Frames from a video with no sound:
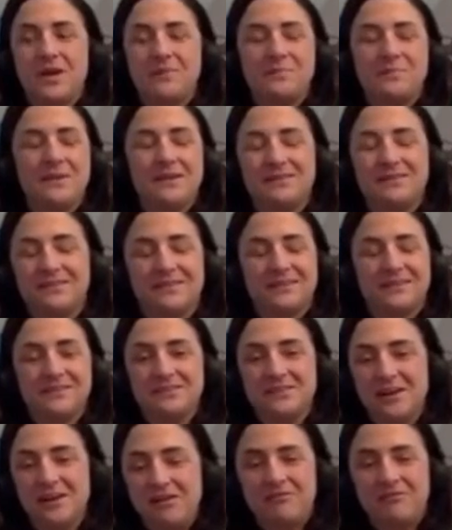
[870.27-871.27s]
man. Like
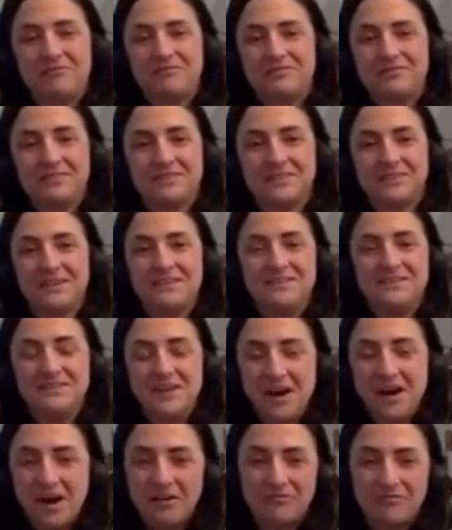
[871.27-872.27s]
enough.
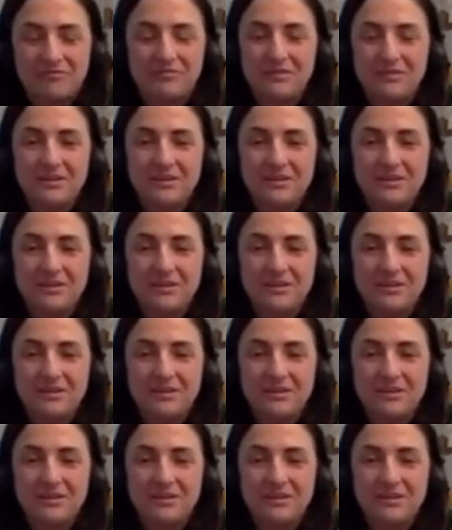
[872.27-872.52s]
Enough.